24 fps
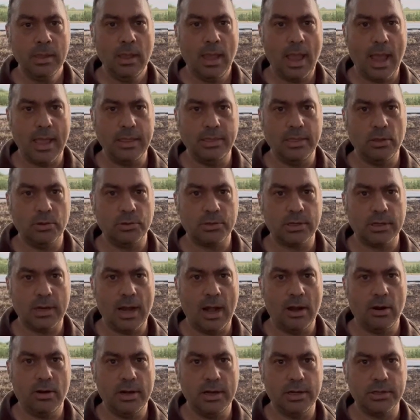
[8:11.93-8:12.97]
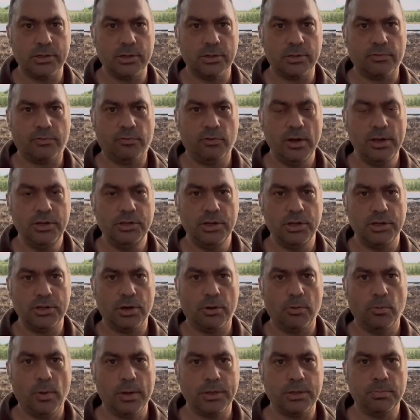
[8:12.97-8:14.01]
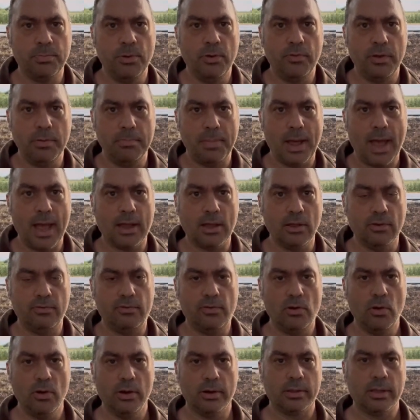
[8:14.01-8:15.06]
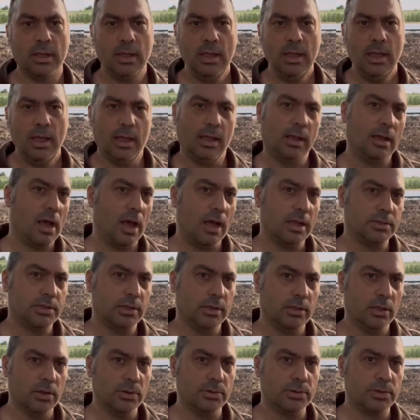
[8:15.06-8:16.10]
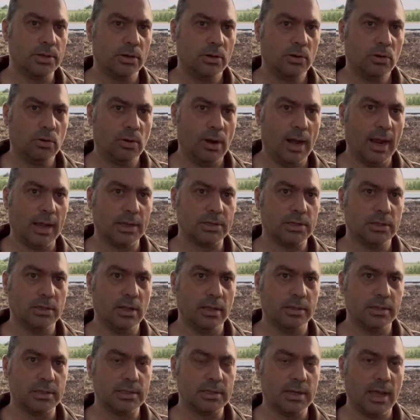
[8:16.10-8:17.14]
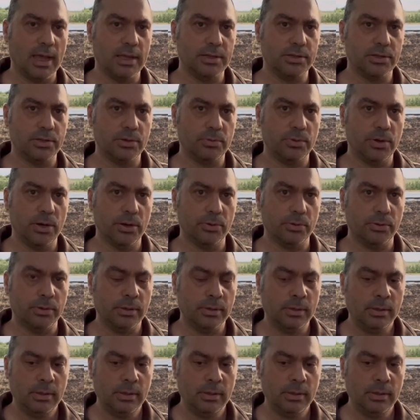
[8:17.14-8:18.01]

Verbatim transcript: and those areas, those fringes, are what's moving back and forth and causing those cracks along the sides of the road.